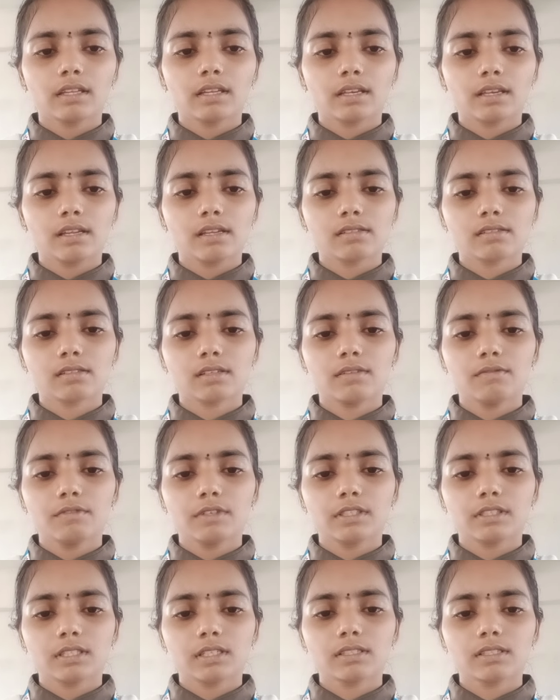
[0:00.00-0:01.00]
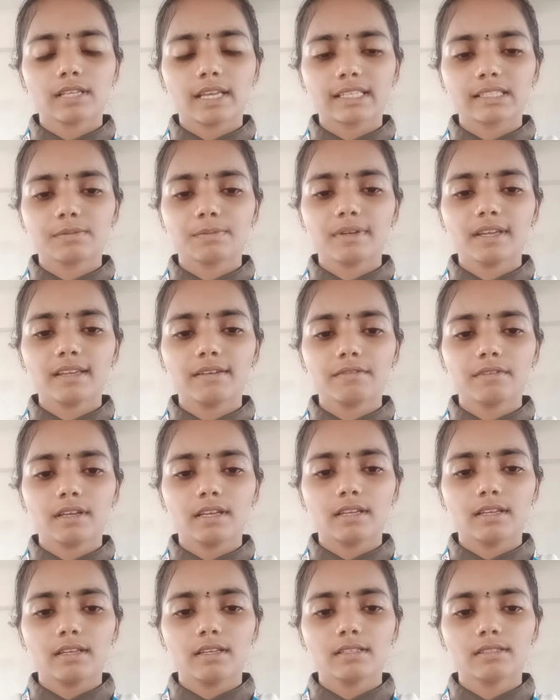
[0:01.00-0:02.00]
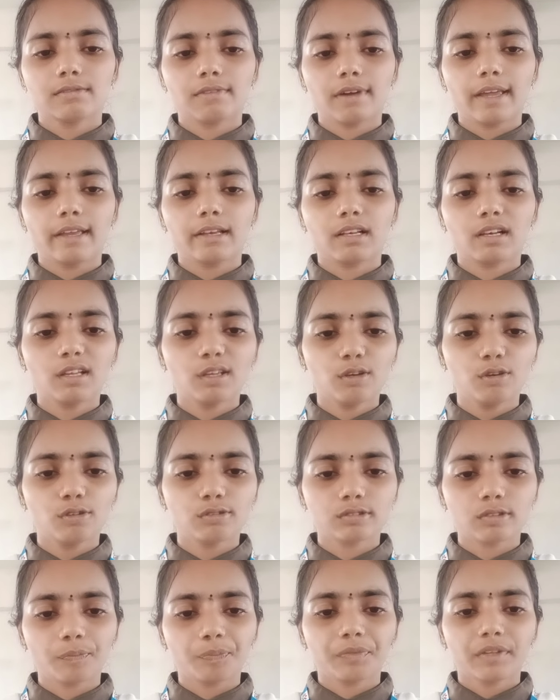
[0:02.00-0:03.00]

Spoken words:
reason which is explained way is widely used.